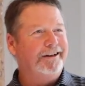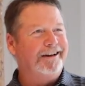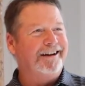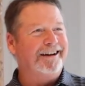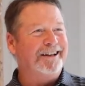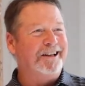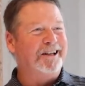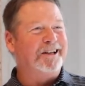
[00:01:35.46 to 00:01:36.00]

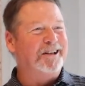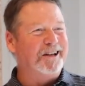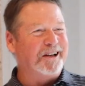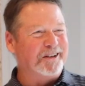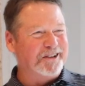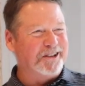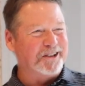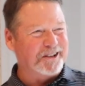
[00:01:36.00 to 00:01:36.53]
in
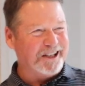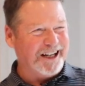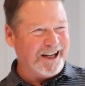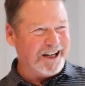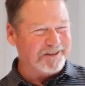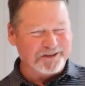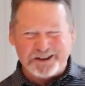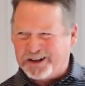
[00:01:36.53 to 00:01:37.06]
here, you're going to
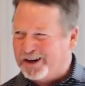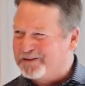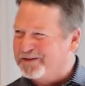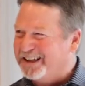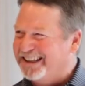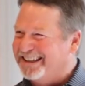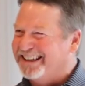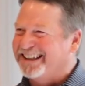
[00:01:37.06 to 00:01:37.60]
have
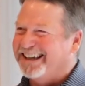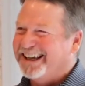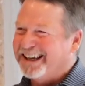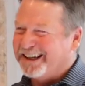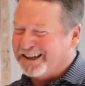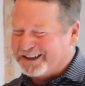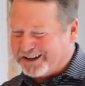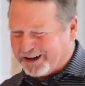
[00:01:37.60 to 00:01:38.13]
carpeting
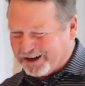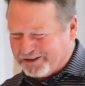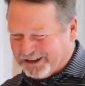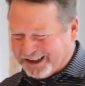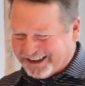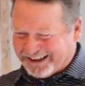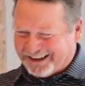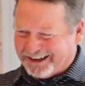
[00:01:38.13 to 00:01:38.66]

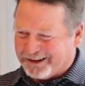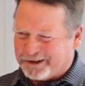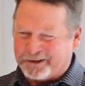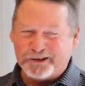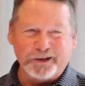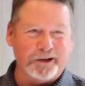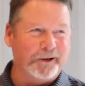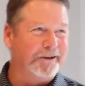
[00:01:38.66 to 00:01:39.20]
in here.
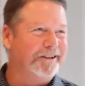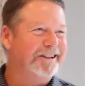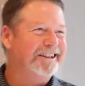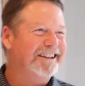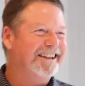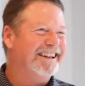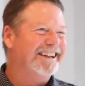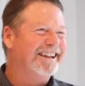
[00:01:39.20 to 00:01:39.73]
So,
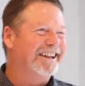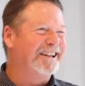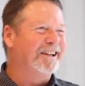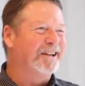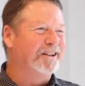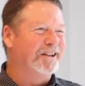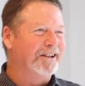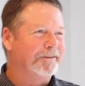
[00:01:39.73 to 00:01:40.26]

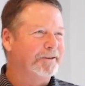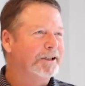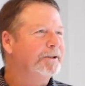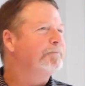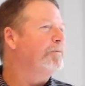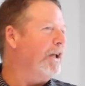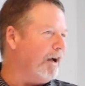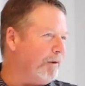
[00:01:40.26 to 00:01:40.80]

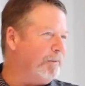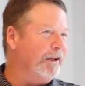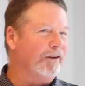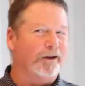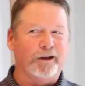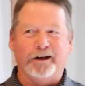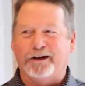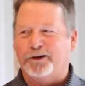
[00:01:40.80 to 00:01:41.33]
yeah, be a
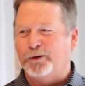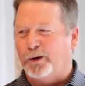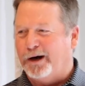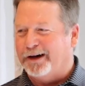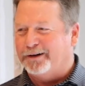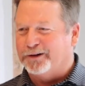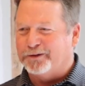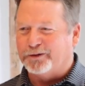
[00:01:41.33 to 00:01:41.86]
little
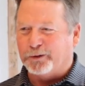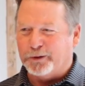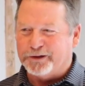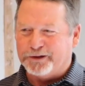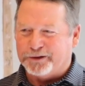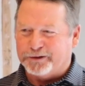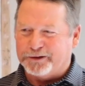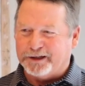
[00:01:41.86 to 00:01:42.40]
quieter for
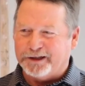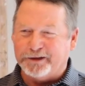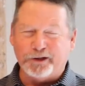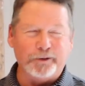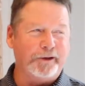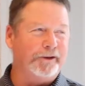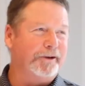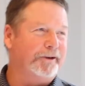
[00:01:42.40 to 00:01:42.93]
when you're
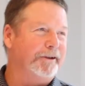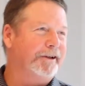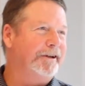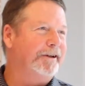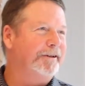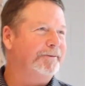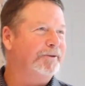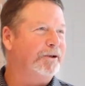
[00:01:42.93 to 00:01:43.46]
doing
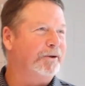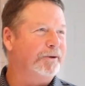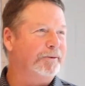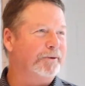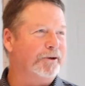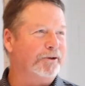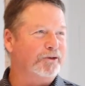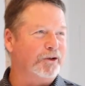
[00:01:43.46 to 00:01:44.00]

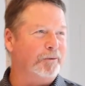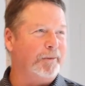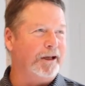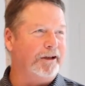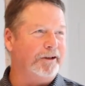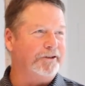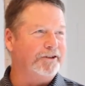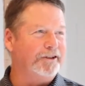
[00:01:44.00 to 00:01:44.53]
your Zoom
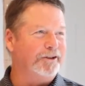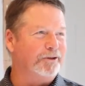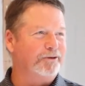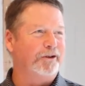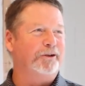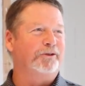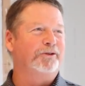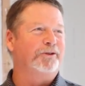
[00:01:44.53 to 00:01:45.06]
meetings and your
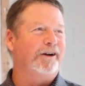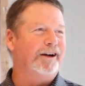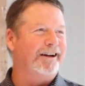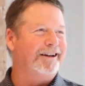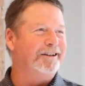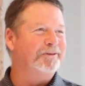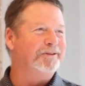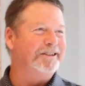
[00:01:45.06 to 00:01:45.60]
Phil's
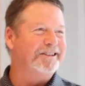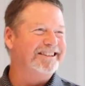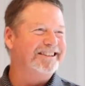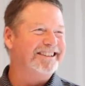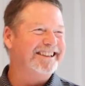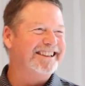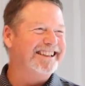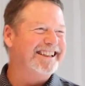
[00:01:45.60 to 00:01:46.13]
Five
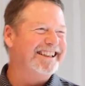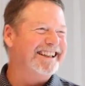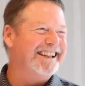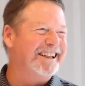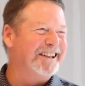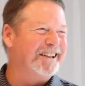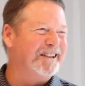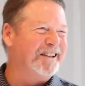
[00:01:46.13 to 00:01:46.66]

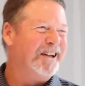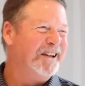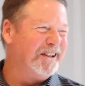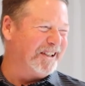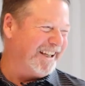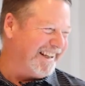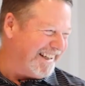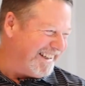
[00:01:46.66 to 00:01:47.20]

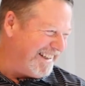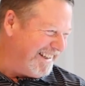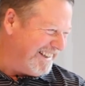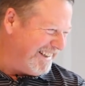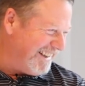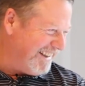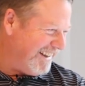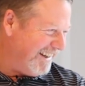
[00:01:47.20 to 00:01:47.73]

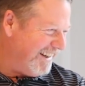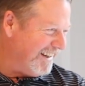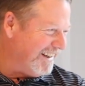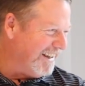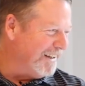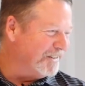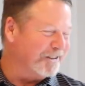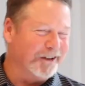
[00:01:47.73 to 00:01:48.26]

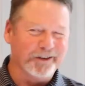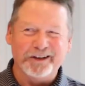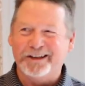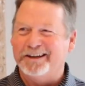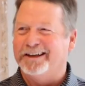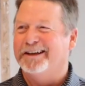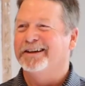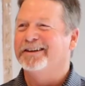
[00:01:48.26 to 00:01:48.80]
yes, all
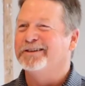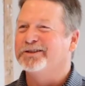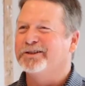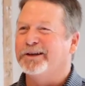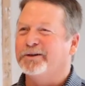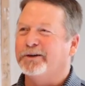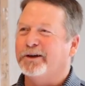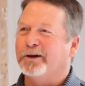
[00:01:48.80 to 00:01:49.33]
the
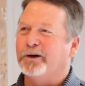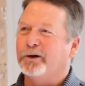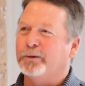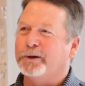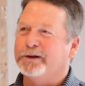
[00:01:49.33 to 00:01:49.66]
secret EO